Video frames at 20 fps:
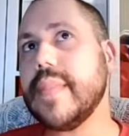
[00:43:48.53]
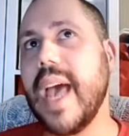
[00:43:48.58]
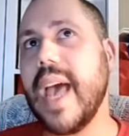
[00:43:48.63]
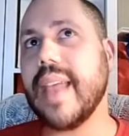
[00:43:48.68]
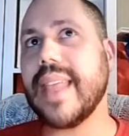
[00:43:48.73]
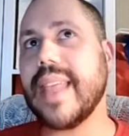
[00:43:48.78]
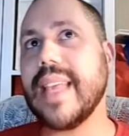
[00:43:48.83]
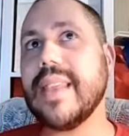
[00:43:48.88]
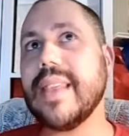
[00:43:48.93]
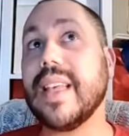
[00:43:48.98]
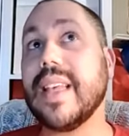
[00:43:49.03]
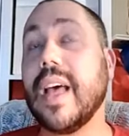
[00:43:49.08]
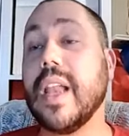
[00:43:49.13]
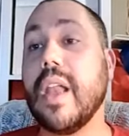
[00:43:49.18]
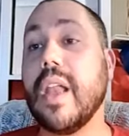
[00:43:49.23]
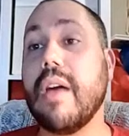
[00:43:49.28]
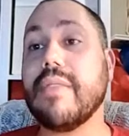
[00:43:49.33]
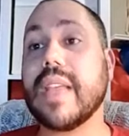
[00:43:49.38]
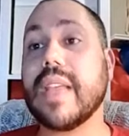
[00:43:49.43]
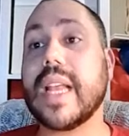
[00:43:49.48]
that a
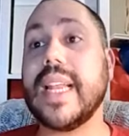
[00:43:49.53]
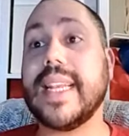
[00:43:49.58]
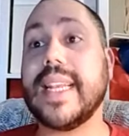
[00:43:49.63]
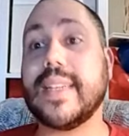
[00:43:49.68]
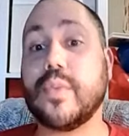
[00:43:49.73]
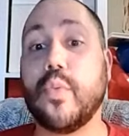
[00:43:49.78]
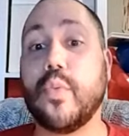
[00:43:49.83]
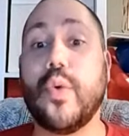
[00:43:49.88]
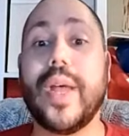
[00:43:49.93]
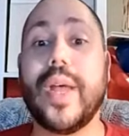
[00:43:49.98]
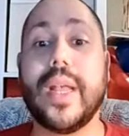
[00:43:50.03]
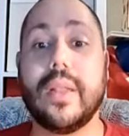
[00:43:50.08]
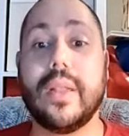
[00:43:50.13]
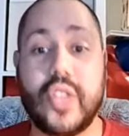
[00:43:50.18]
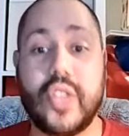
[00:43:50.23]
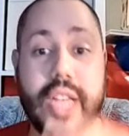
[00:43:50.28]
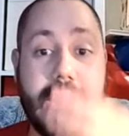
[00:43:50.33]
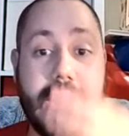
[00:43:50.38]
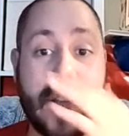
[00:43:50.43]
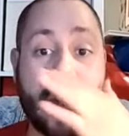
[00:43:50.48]
lot of the clinics will
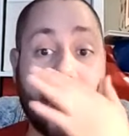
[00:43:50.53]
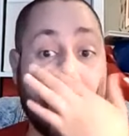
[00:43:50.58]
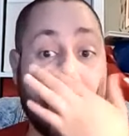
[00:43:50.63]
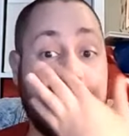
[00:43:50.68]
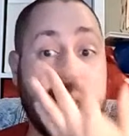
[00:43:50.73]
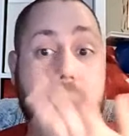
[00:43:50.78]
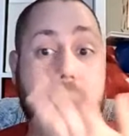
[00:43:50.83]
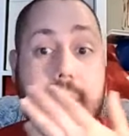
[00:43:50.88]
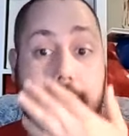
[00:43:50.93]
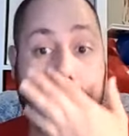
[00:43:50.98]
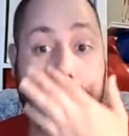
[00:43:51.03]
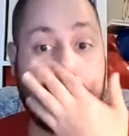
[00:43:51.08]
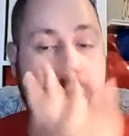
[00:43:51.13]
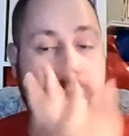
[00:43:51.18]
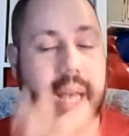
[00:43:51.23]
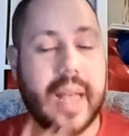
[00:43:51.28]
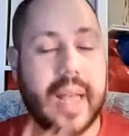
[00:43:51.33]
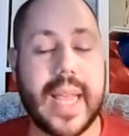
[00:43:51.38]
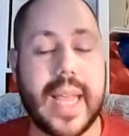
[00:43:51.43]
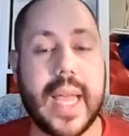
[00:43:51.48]
change in time.
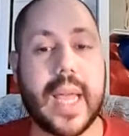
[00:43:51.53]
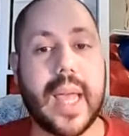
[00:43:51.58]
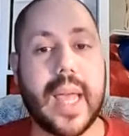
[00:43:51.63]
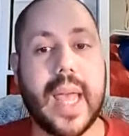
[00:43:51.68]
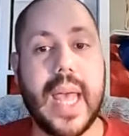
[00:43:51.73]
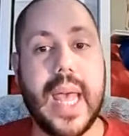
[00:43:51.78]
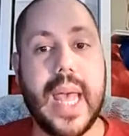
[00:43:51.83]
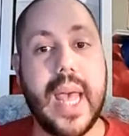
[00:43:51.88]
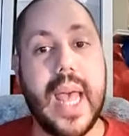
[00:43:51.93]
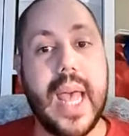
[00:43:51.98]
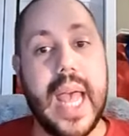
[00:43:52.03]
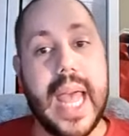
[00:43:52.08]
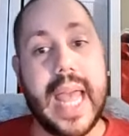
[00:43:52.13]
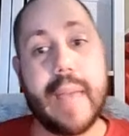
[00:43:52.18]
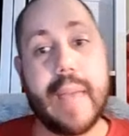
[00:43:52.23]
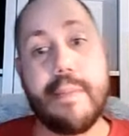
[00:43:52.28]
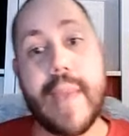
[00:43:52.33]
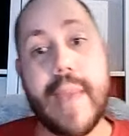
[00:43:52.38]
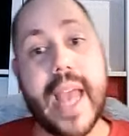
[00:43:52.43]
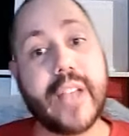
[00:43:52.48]
I think
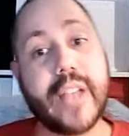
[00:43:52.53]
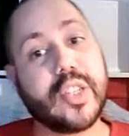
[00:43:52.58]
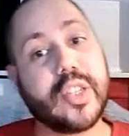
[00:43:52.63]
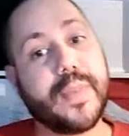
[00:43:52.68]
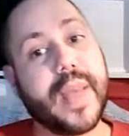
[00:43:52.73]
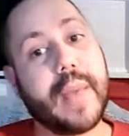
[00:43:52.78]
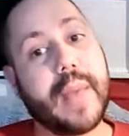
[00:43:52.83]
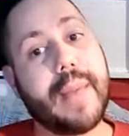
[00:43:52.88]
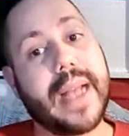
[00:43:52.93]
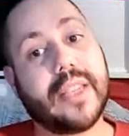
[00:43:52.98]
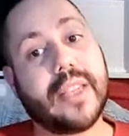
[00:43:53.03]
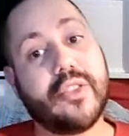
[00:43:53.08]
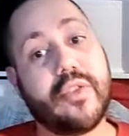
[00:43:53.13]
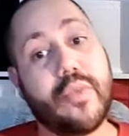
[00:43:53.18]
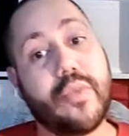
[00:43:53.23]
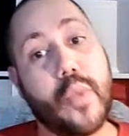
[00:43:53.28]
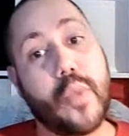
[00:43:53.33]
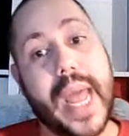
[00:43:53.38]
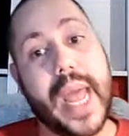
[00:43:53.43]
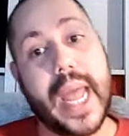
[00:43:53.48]
it may just be a matter
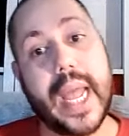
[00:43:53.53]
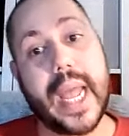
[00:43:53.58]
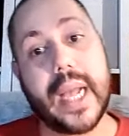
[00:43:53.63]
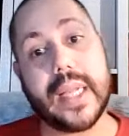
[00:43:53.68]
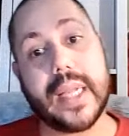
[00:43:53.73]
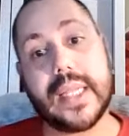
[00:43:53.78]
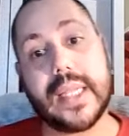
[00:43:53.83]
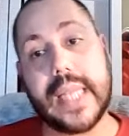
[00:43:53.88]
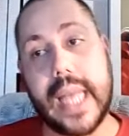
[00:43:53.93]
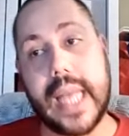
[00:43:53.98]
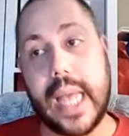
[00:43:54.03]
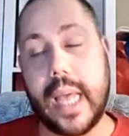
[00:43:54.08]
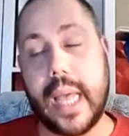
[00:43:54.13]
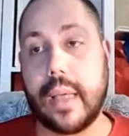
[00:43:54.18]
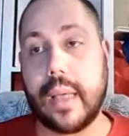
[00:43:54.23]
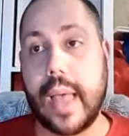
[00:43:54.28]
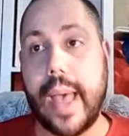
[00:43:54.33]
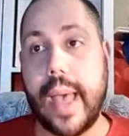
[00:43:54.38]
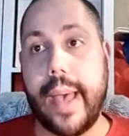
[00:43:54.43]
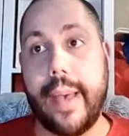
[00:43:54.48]
of waiting and
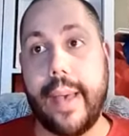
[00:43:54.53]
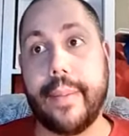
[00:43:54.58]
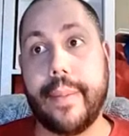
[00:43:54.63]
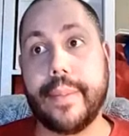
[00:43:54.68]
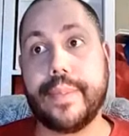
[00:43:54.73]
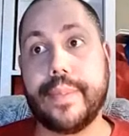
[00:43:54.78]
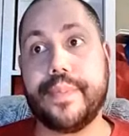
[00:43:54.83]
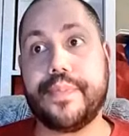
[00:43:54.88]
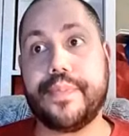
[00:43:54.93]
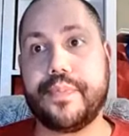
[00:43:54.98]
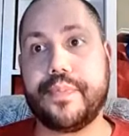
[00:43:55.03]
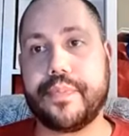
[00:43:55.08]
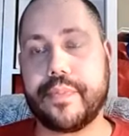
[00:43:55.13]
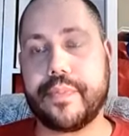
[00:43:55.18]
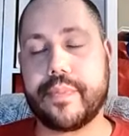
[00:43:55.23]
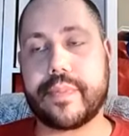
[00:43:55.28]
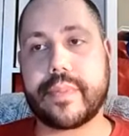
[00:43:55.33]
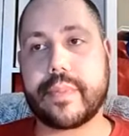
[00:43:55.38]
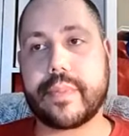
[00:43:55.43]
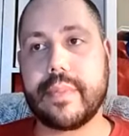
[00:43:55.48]
seeing. I
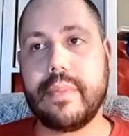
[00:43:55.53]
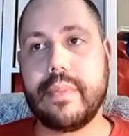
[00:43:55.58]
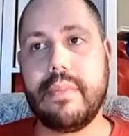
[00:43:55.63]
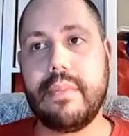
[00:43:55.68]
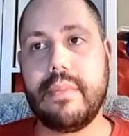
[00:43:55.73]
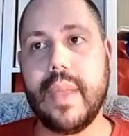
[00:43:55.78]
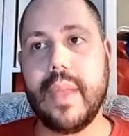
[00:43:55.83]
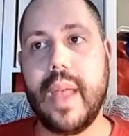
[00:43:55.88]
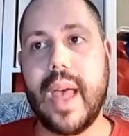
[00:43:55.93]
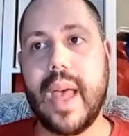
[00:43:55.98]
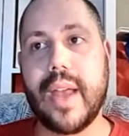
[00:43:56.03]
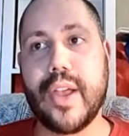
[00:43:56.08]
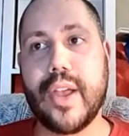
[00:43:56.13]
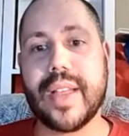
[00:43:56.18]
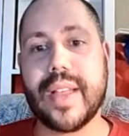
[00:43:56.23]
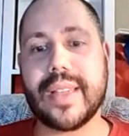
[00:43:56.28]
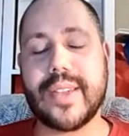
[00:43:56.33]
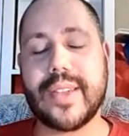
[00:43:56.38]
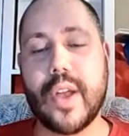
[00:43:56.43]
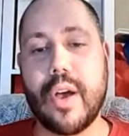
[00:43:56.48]
know
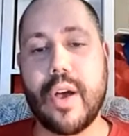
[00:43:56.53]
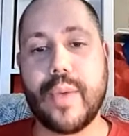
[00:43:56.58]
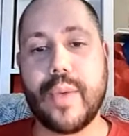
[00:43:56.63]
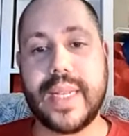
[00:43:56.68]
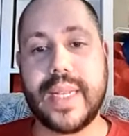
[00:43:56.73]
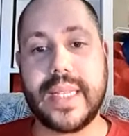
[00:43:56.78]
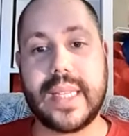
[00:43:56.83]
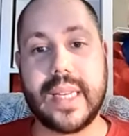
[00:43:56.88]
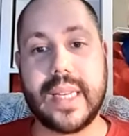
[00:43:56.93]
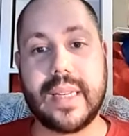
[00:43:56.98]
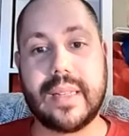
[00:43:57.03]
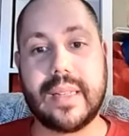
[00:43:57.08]
that's not always